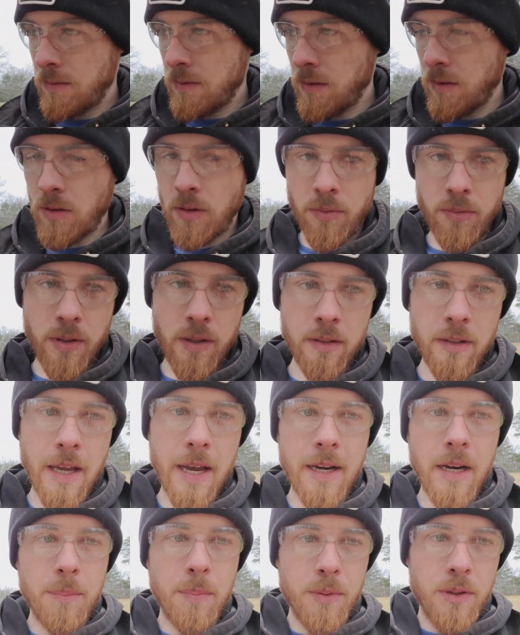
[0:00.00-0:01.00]
they
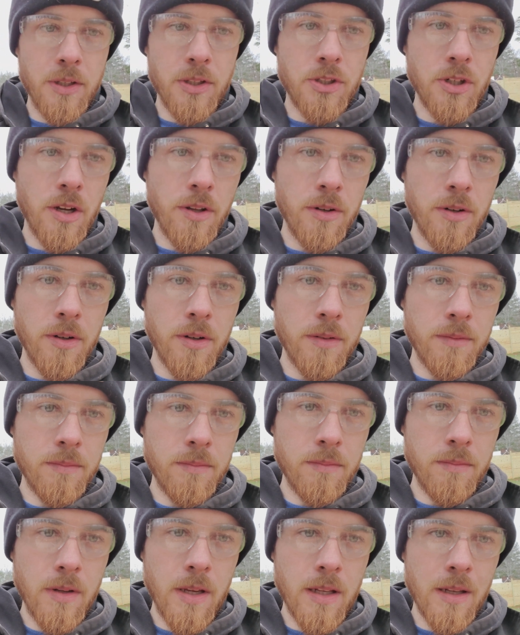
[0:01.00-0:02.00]
line up with each other
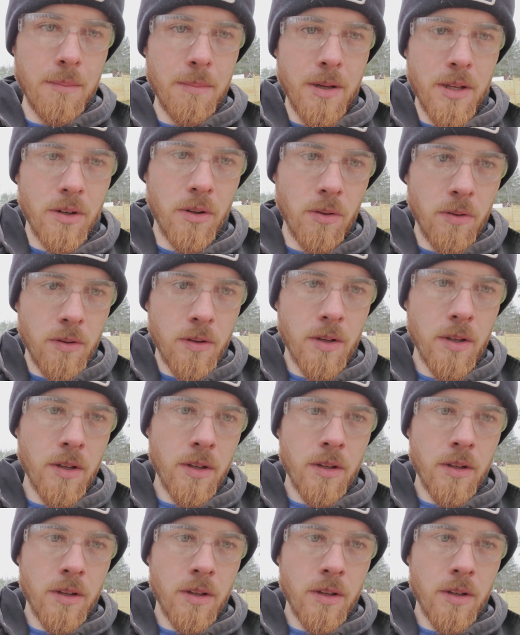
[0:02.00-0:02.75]
in the middle.